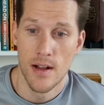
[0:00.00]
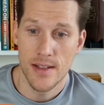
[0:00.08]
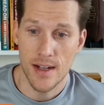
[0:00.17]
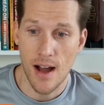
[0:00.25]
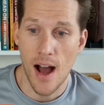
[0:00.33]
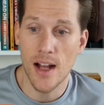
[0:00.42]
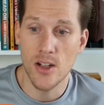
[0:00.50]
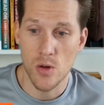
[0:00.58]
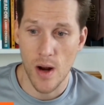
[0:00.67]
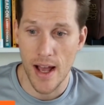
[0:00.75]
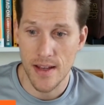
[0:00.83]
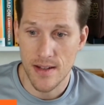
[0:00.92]
To
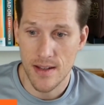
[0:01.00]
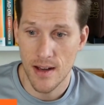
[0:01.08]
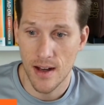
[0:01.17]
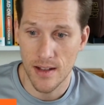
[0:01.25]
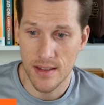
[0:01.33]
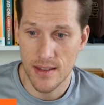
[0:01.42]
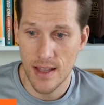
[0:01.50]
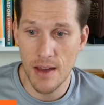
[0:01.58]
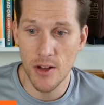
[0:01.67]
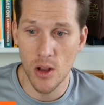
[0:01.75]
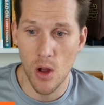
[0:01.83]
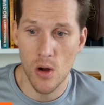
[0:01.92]
contrast,
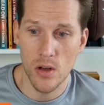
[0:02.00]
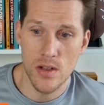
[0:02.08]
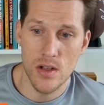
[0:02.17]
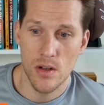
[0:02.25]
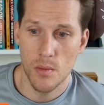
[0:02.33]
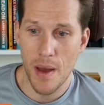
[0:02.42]
David Long's